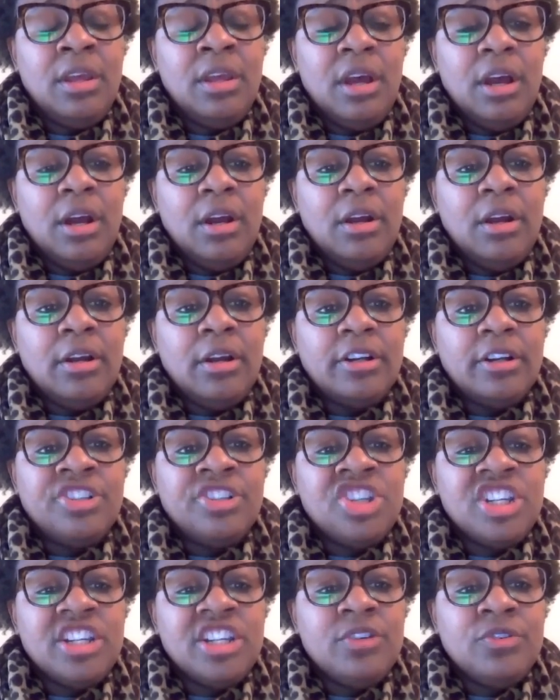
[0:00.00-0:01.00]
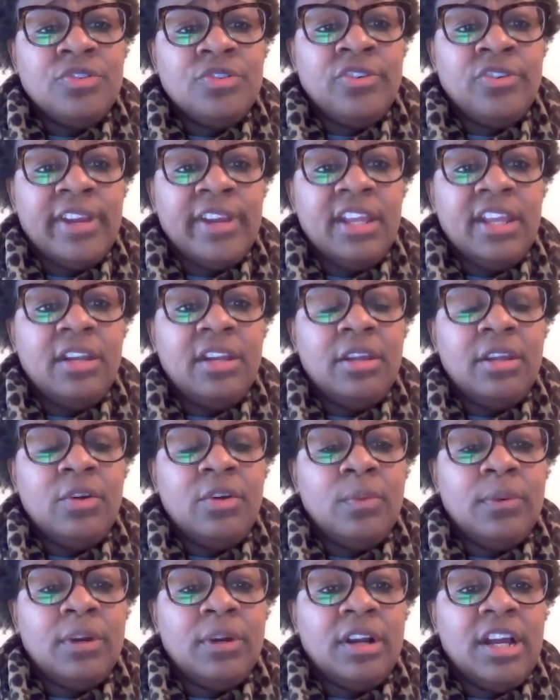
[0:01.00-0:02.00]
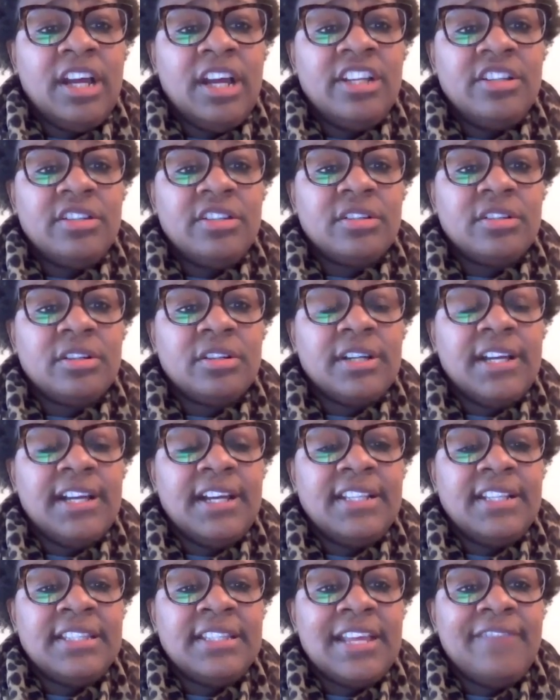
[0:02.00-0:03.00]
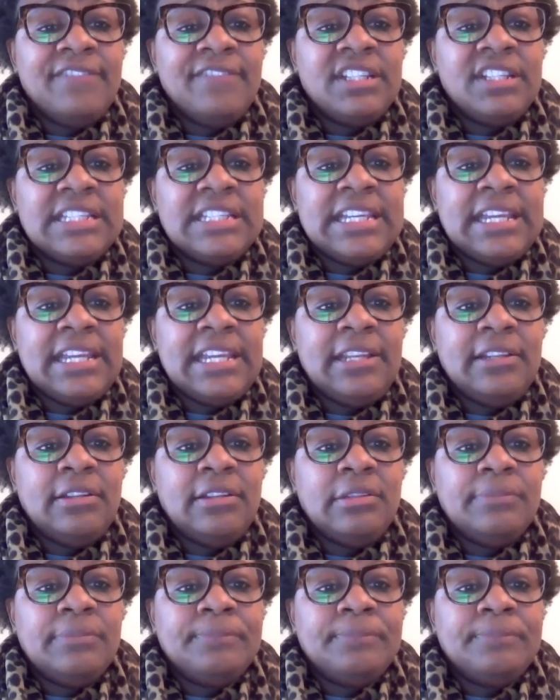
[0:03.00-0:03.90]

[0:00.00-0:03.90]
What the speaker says: are children who are under 17.